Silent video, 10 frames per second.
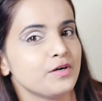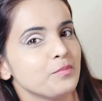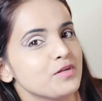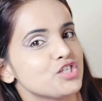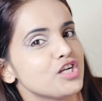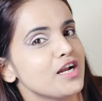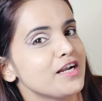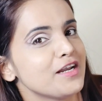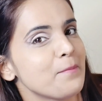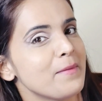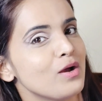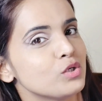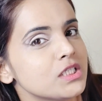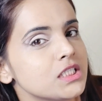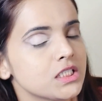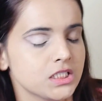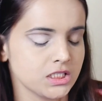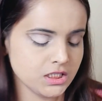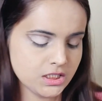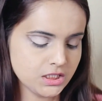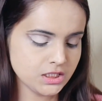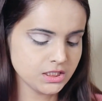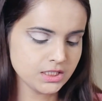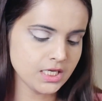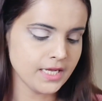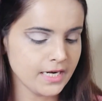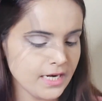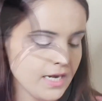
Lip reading: Now we got the shape. Now